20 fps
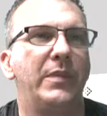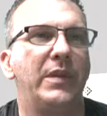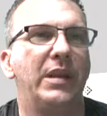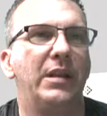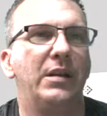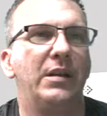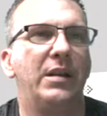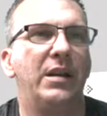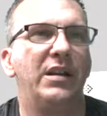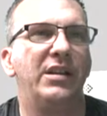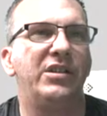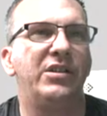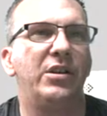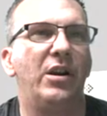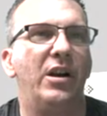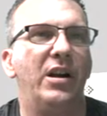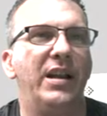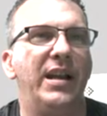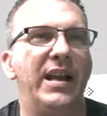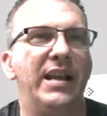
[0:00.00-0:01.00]
I'm gonna
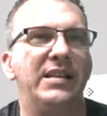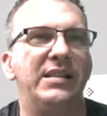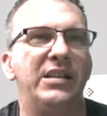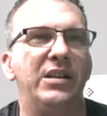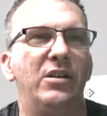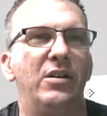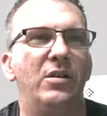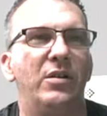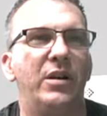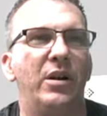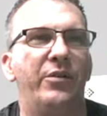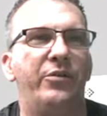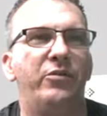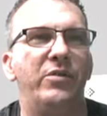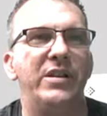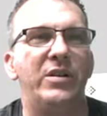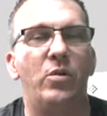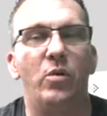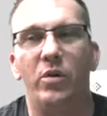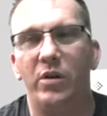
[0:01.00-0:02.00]
start at 0, go
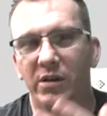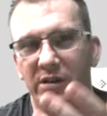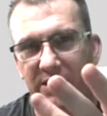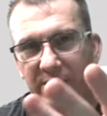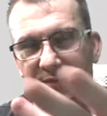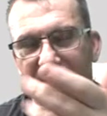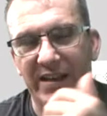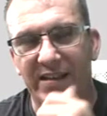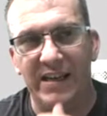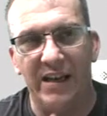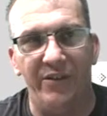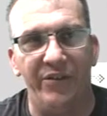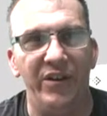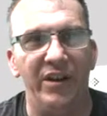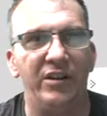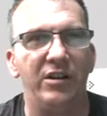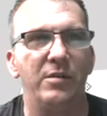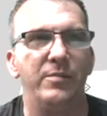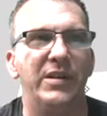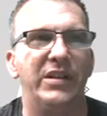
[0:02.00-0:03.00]
3/4 if that's how thick
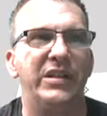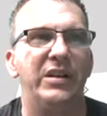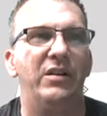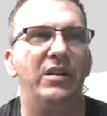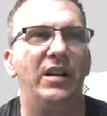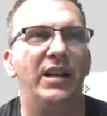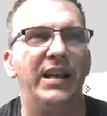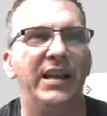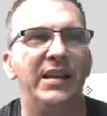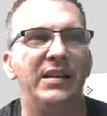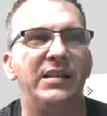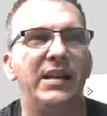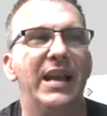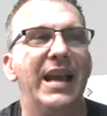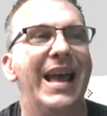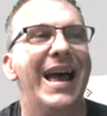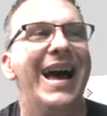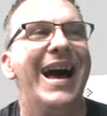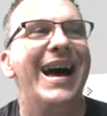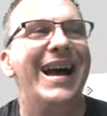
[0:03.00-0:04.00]
your material is.
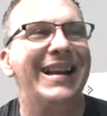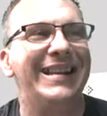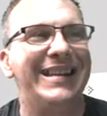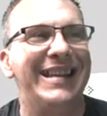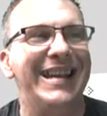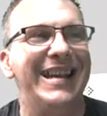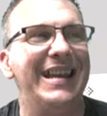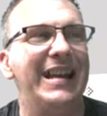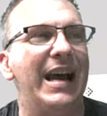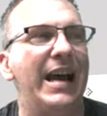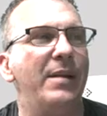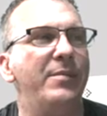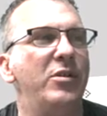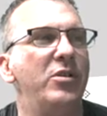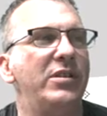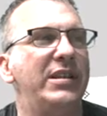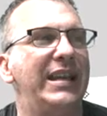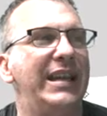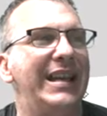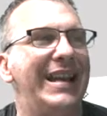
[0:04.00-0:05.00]
Again, I'm
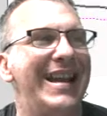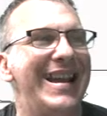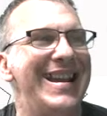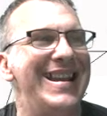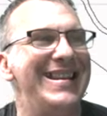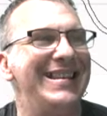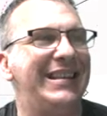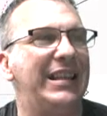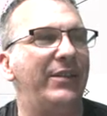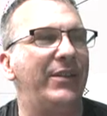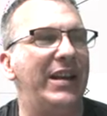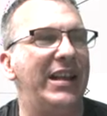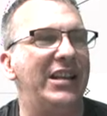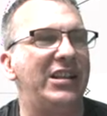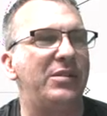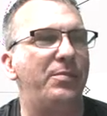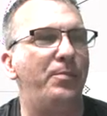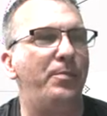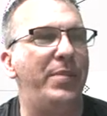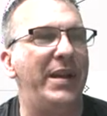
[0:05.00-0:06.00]
using an 1/8 of an
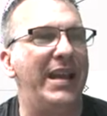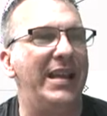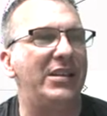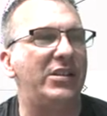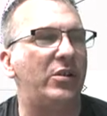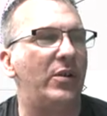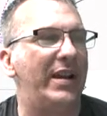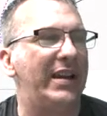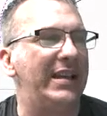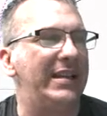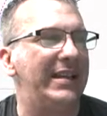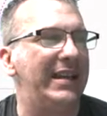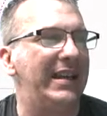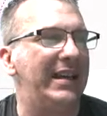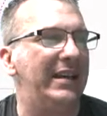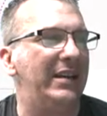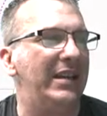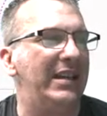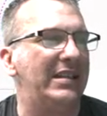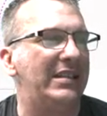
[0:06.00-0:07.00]
inch bit so I can get
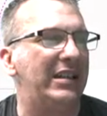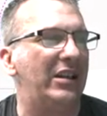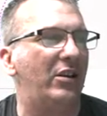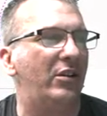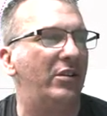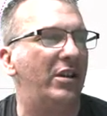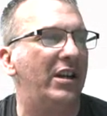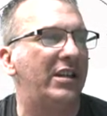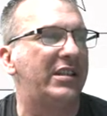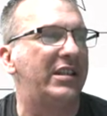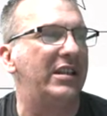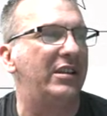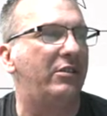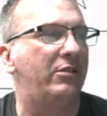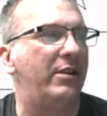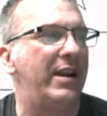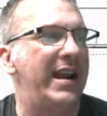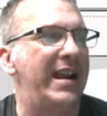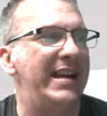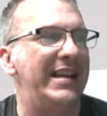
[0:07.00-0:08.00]
into these little nooks and
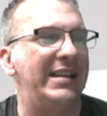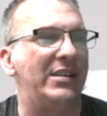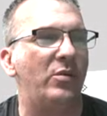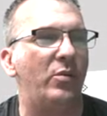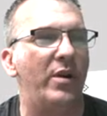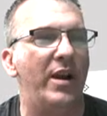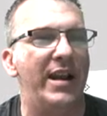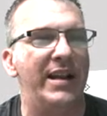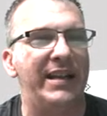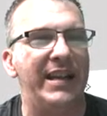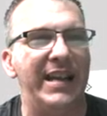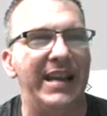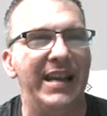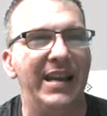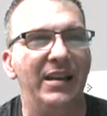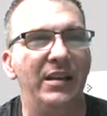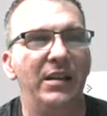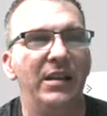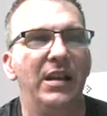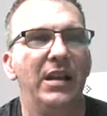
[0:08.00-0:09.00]
crannies where I
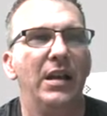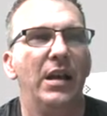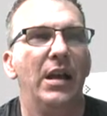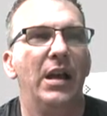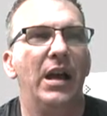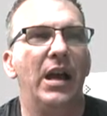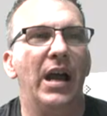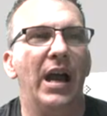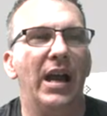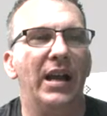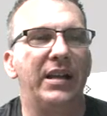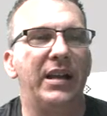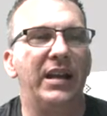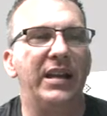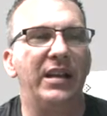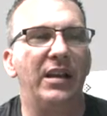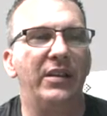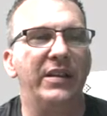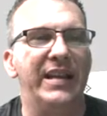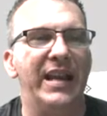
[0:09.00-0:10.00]
can.
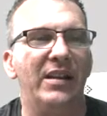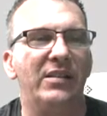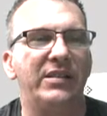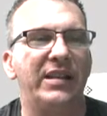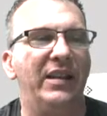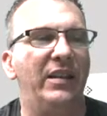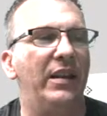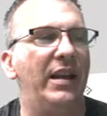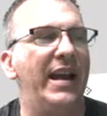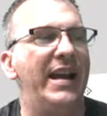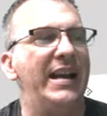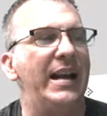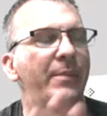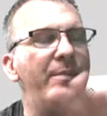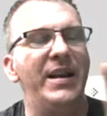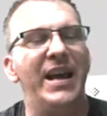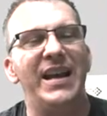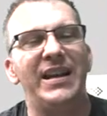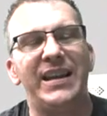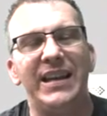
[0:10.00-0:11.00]
Cutting on the outside of the line. I'm
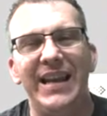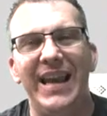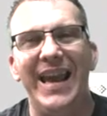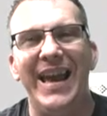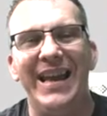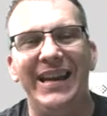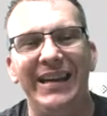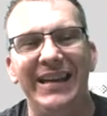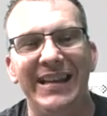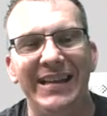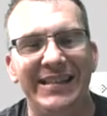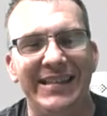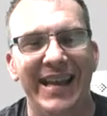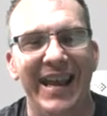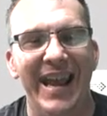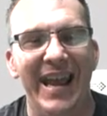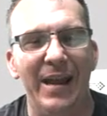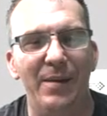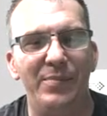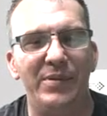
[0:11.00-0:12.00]
not gonna add any
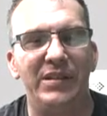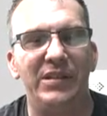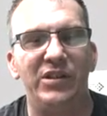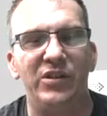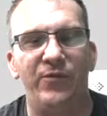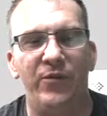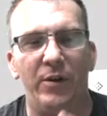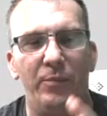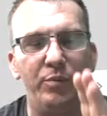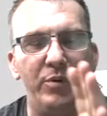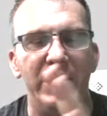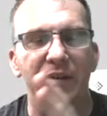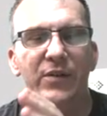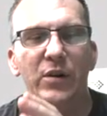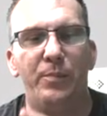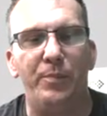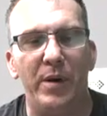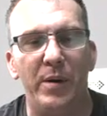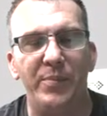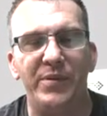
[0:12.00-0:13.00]
tabs for
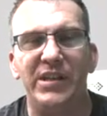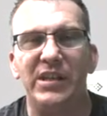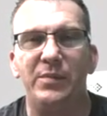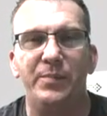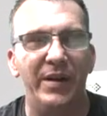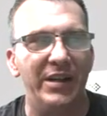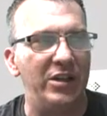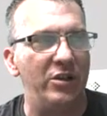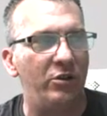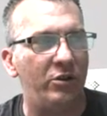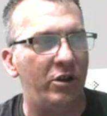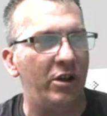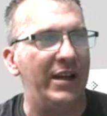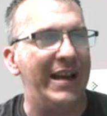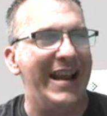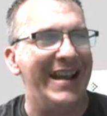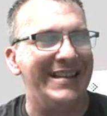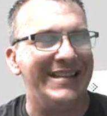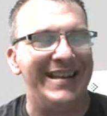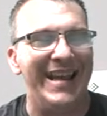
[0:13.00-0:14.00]
preview purposes, but you could
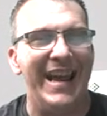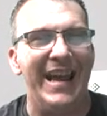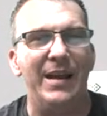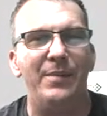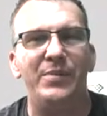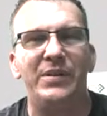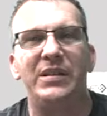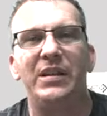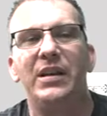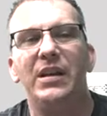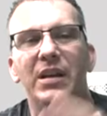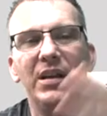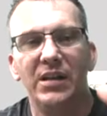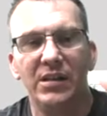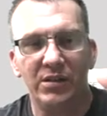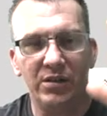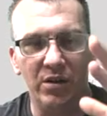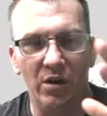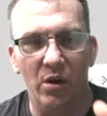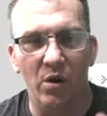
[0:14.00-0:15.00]
add tabs
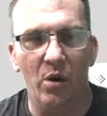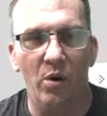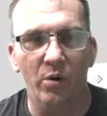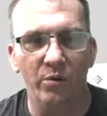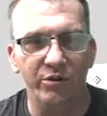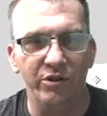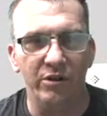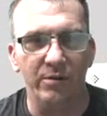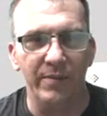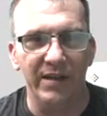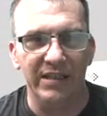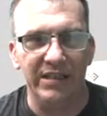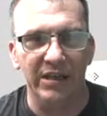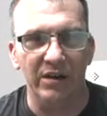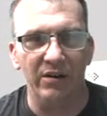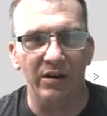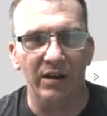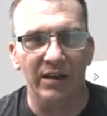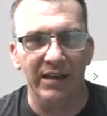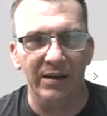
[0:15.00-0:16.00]
to hold your
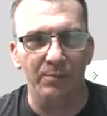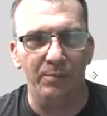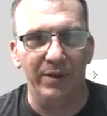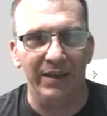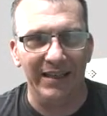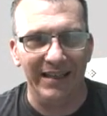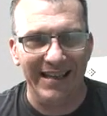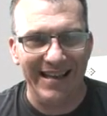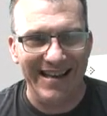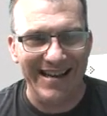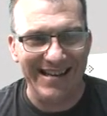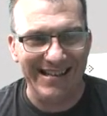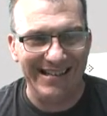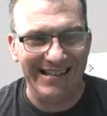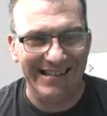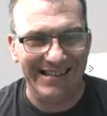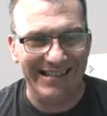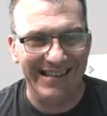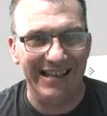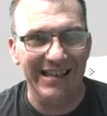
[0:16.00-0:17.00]
material in
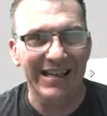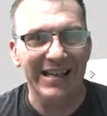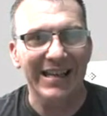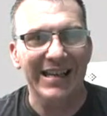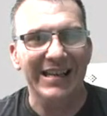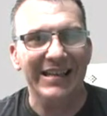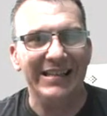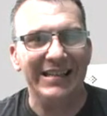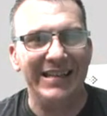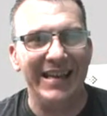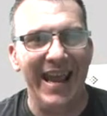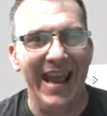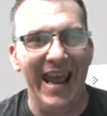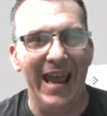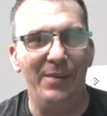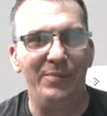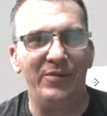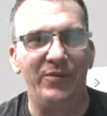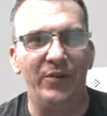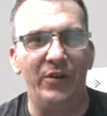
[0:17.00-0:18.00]
place.
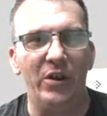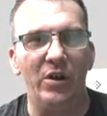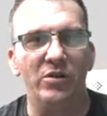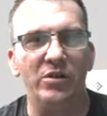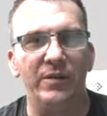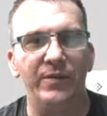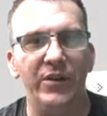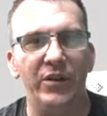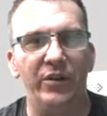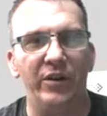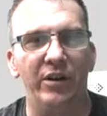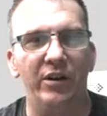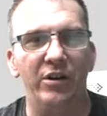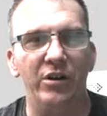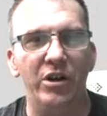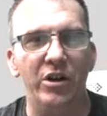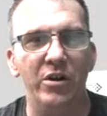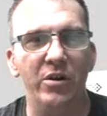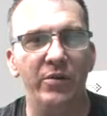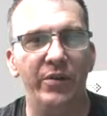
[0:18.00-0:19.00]
Tabs, for those of you that are
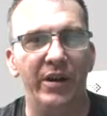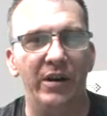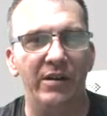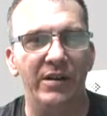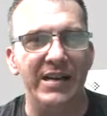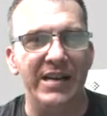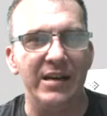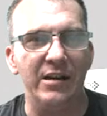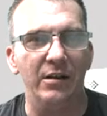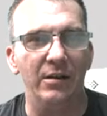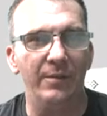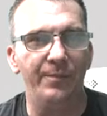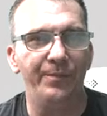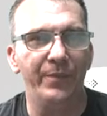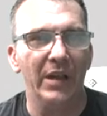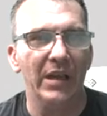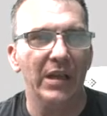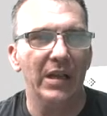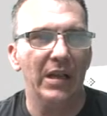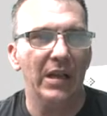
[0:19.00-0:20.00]
new, they're here.
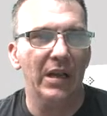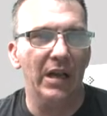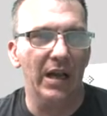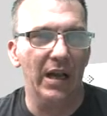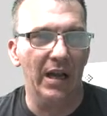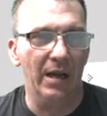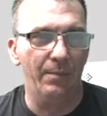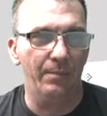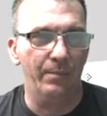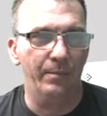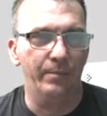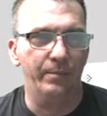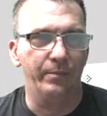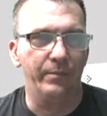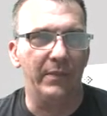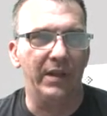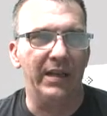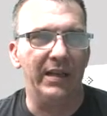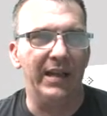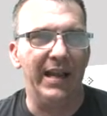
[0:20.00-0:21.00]

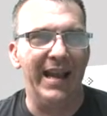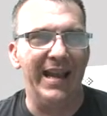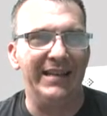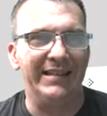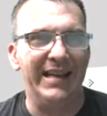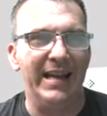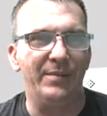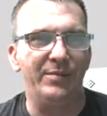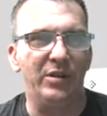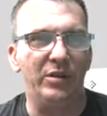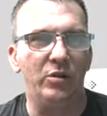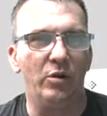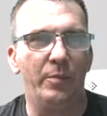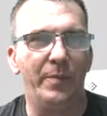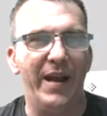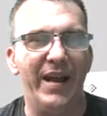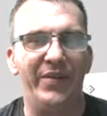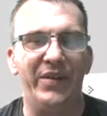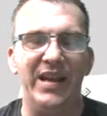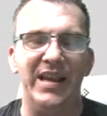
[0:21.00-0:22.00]
Add tabs to
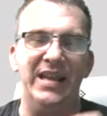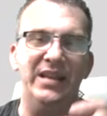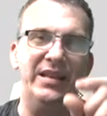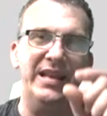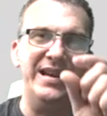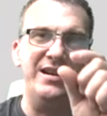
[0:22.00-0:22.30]
toolpath, and they